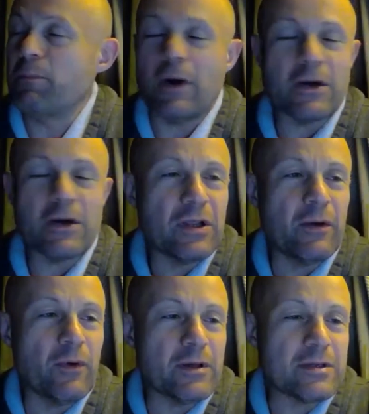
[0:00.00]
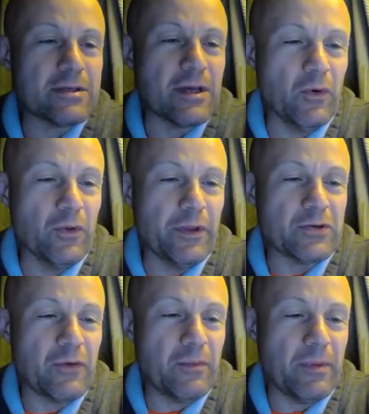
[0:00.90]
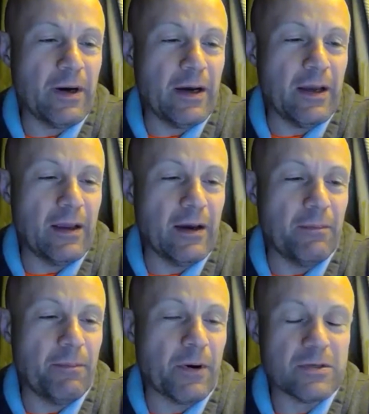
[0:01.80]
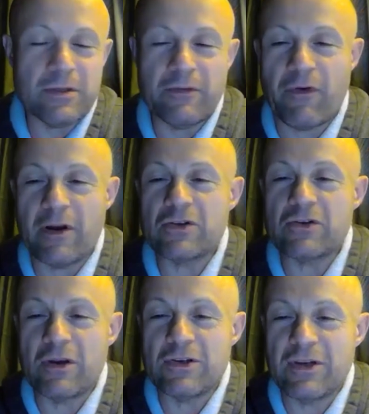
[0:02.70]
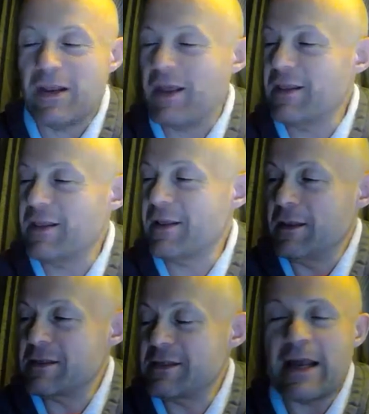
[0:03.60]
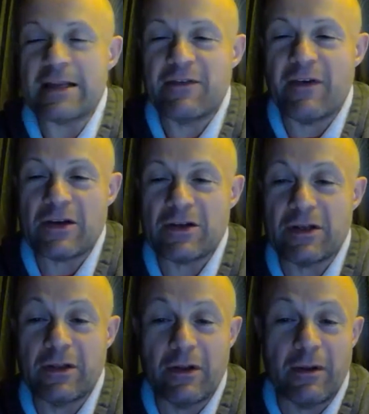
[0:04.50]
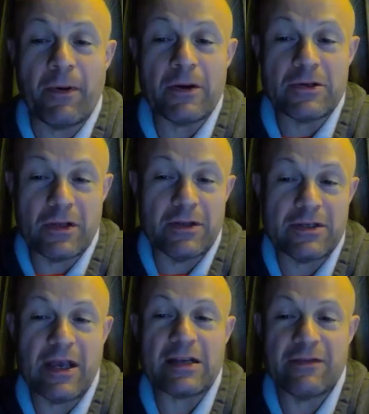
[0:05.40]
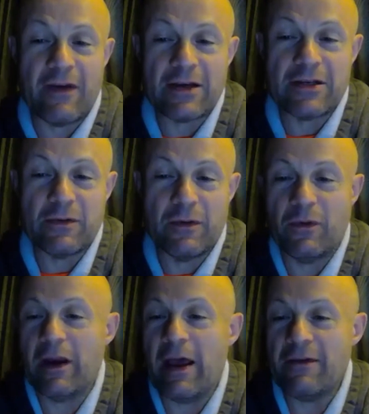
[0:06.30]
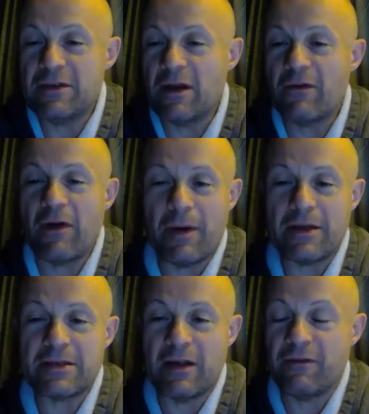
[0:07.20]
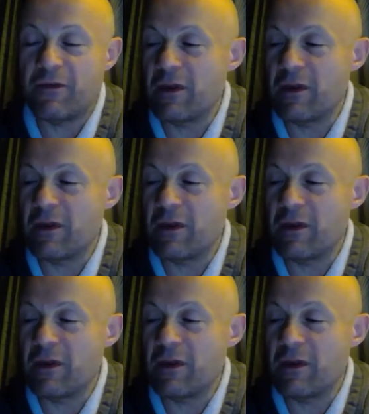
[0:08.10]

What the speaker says: Partially was driven by personal frustration and dissatisfaction, including personal dissatisfaction with what I have seen around myself for